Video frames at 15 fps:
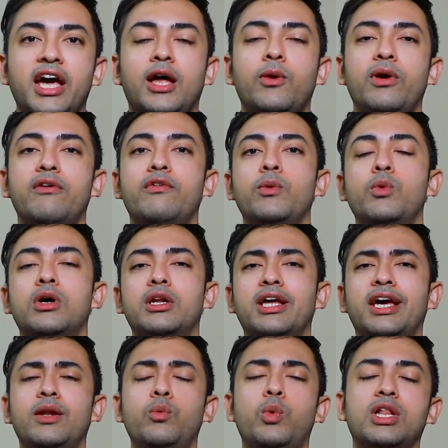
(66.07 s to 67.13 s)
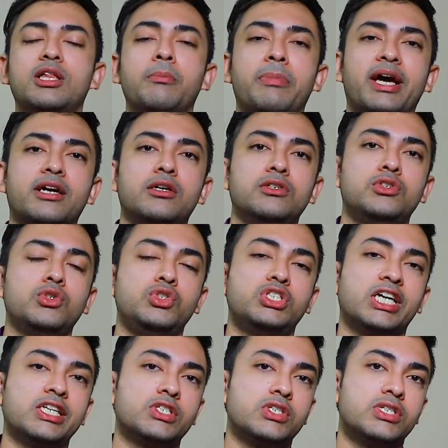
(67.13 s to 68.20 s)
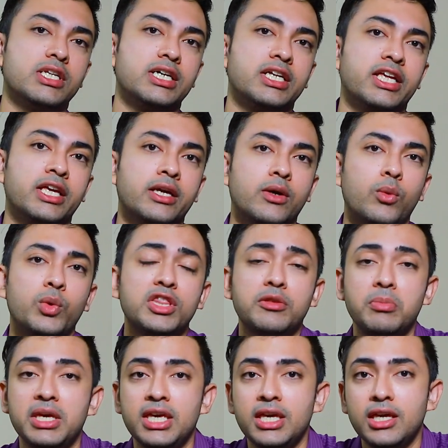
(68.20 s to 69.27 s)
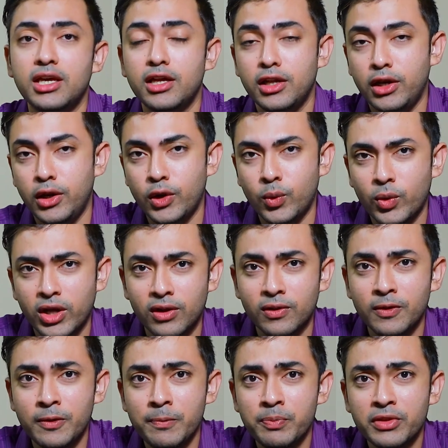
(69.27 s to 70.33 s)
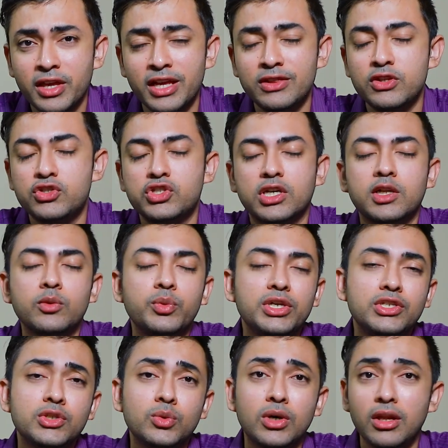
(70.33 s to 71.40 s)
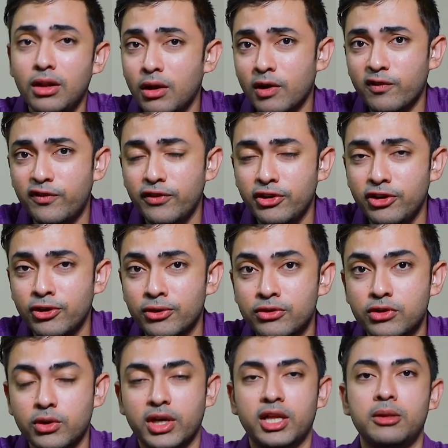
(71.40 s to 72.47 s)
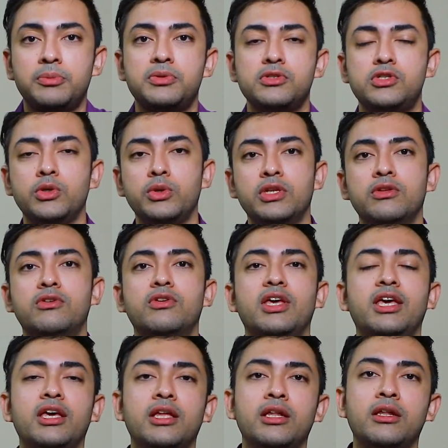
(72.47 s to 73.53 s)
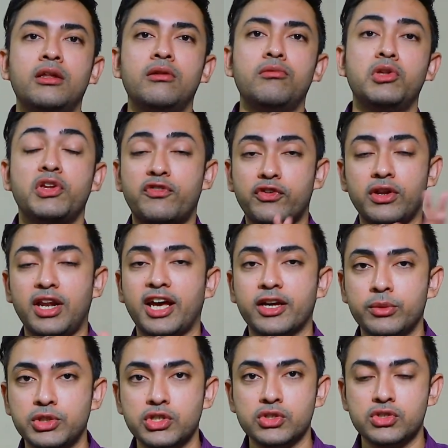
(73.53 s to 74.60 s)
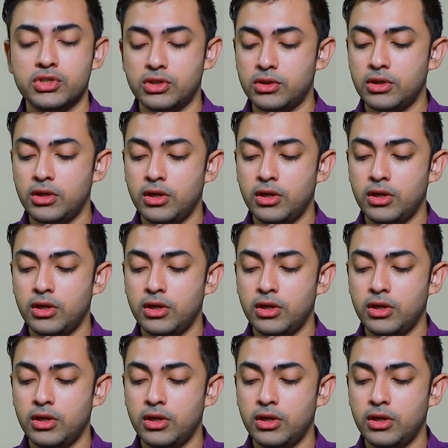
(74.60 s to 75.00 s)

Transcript: Hello everyone and welcome back to Genesis Learning with me, Noel. In this channel, we do a lot of videos to help students in different languages.